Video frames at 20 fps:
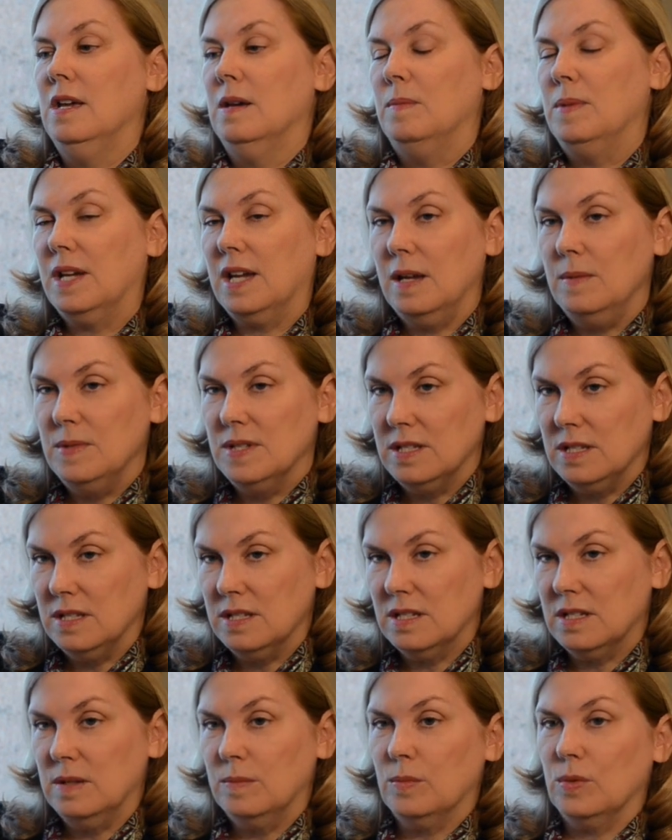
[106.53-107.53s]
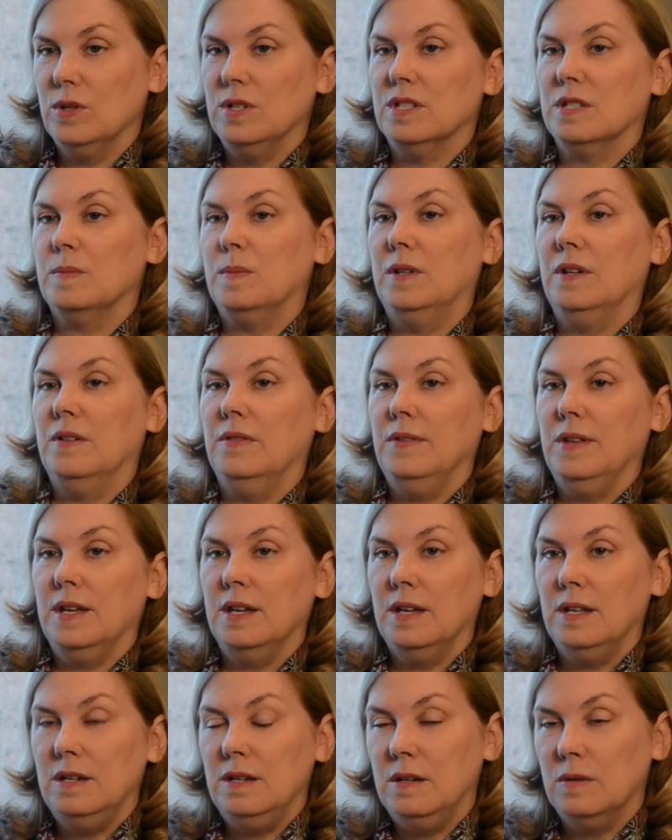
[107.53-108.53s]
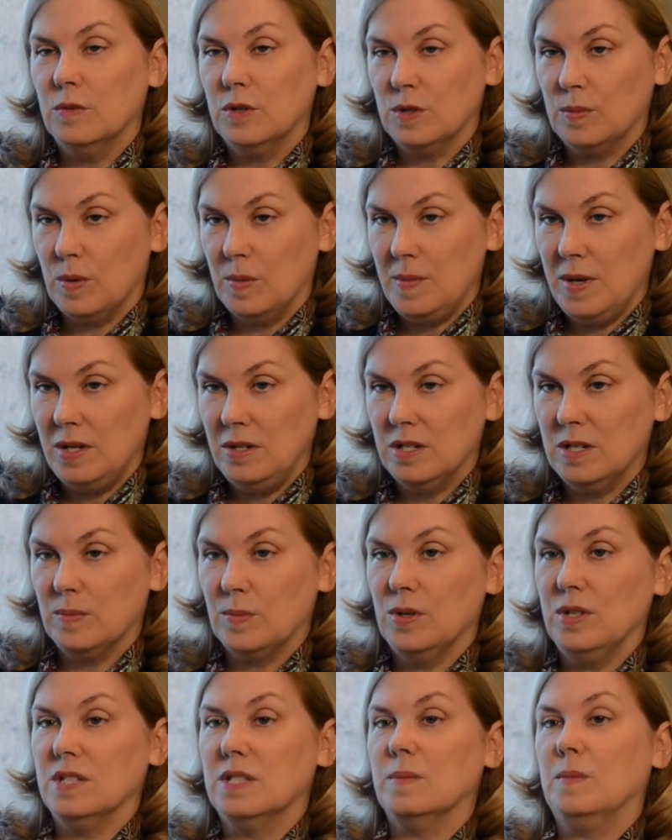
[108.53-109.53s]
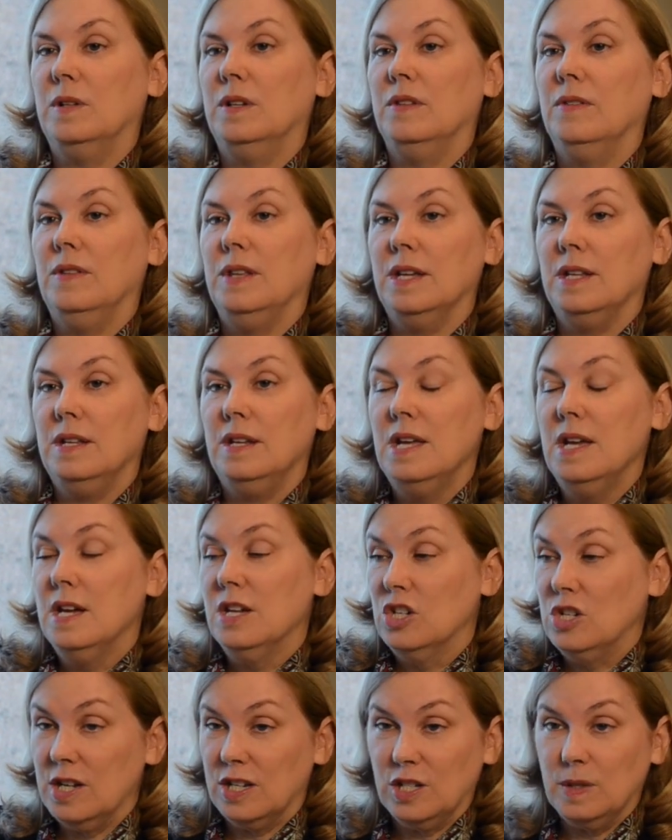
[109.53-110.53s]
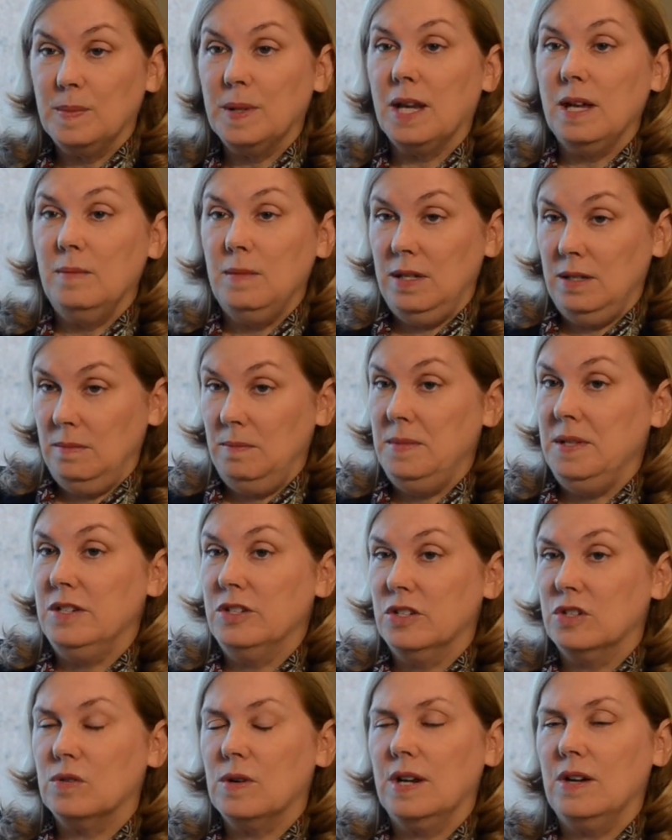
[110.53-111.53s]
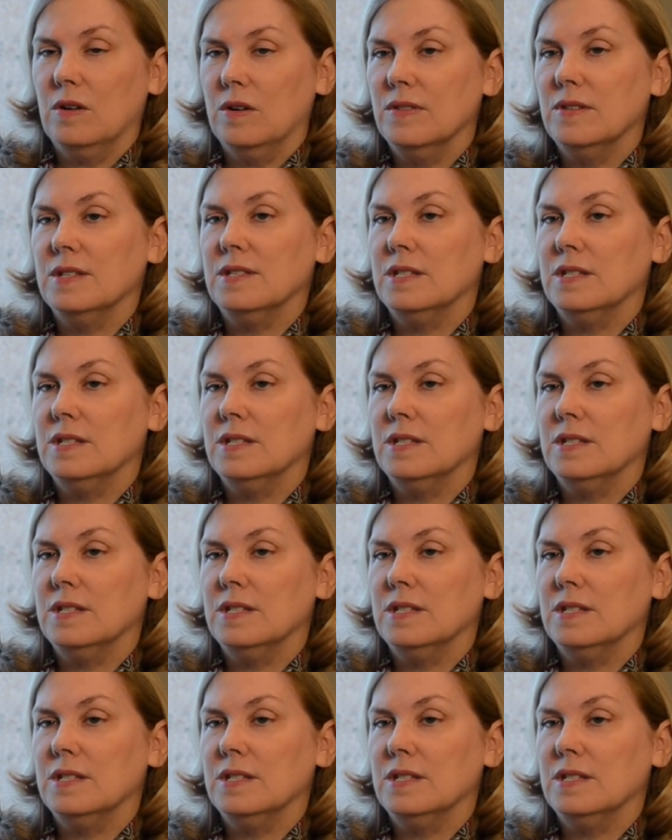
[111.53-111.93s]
became assistant principal, and then was promoted to principal, and then she actually became an administrator at the